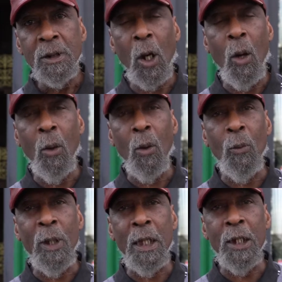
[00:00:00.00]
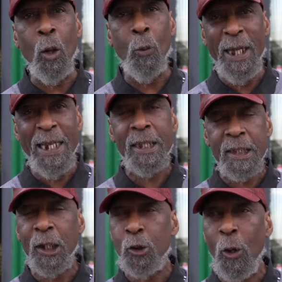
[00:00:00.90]
So we're in a
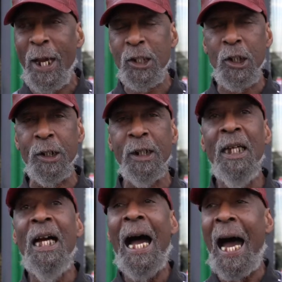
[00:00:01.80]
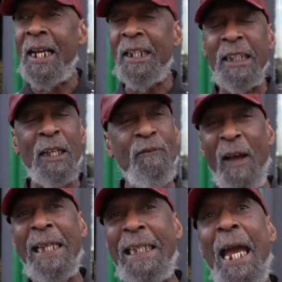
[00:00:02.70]
situation, and it is
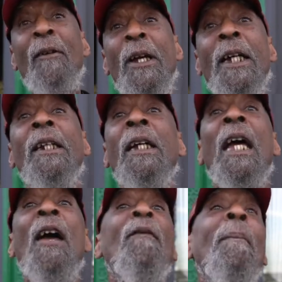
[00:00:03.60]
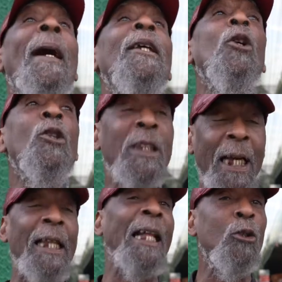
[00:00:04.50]
Wengerian, if I may use
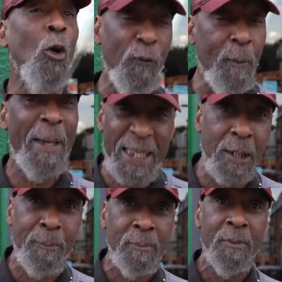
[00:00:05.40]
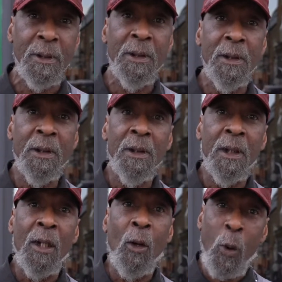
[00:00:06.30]
that euphemism,
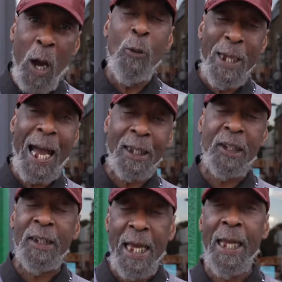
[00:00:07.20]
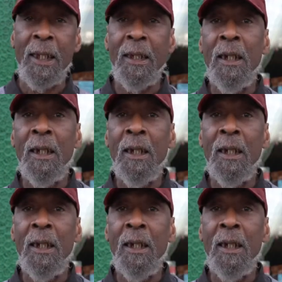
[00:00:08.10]
where we are today.